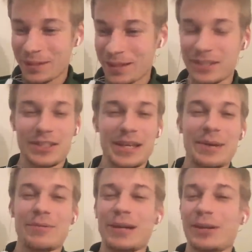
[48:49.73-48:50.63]
Let's
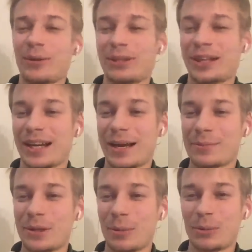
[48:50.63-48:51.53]
see if anyone
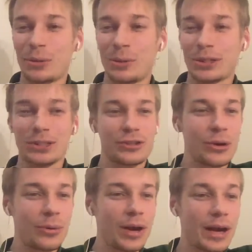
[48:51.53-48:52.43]
comes up with a question.
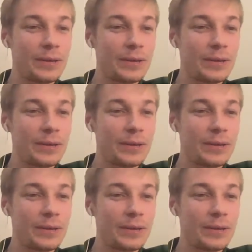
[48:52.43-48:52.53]
So,